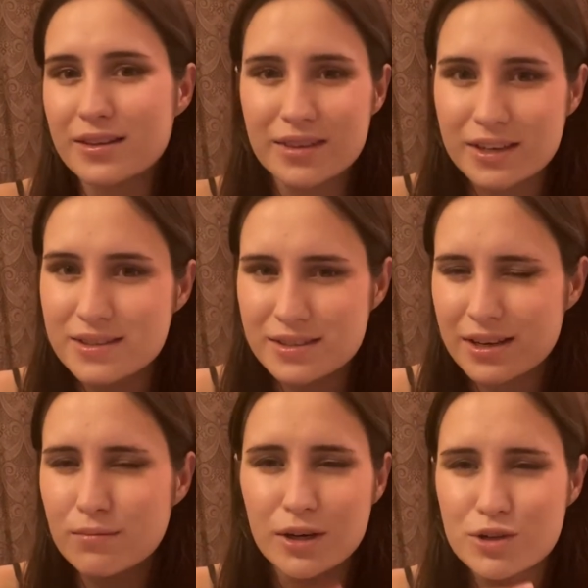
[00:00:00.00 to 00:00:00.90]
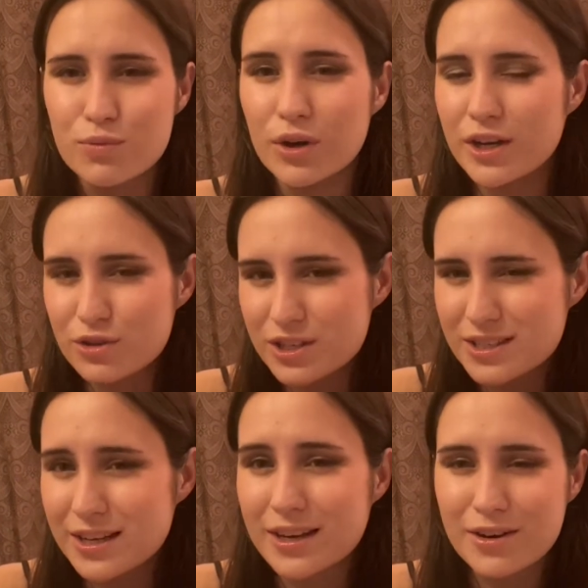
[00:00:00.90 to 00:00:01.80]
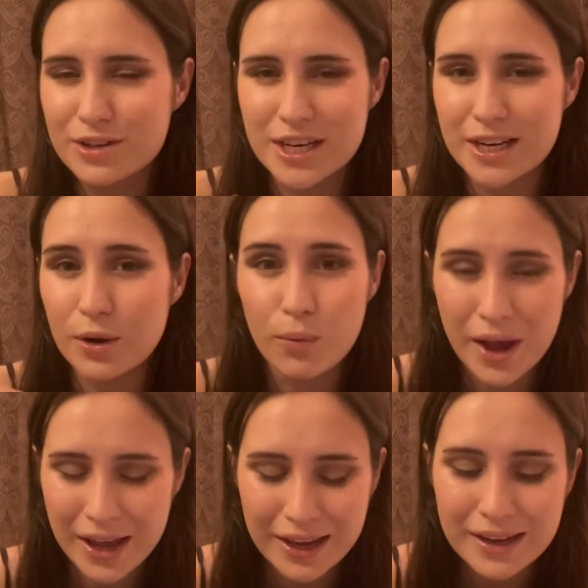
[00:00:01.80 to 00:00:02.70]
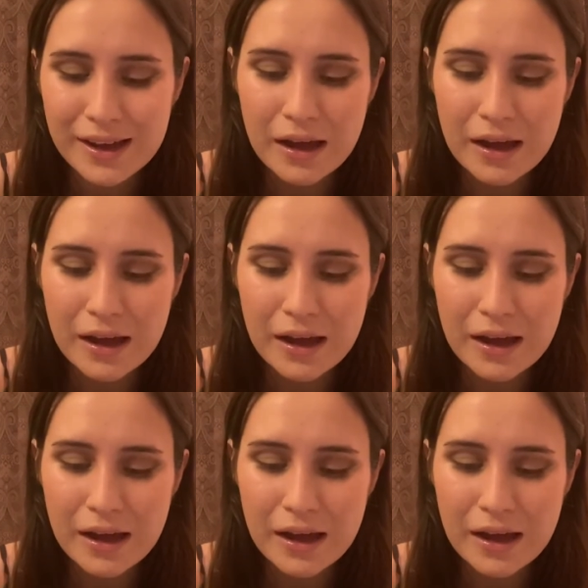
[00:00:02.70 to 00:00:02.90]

this in a much more interesting and entertaining way.